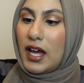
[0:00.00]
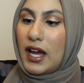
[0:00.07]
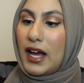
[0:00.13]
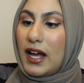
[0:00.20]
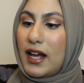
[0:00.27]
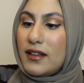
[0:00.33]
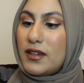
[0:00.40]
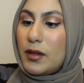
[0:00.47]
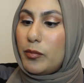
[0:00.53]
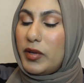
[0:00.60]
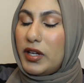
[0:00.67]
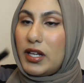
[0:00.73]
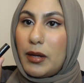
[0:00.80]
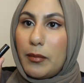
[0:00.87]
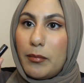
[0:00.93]
has
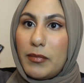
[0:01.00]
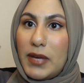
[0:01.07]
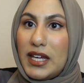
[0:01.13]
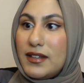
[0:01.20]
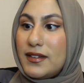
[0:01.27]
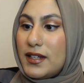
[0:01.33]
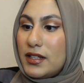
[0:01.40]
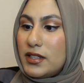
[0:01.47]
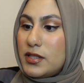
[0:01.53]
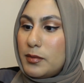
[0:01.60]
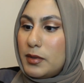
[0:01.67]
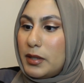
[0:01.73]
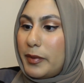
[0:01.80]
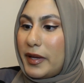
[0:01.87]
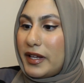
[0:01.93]
been amazing to
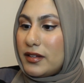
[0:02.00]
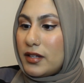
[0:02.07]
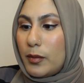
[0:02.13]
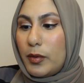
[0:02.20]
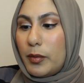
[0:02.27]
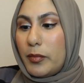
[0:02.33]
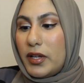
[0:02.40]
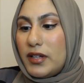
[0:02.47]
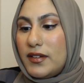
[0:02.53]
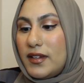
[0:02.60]
me the past couple of months.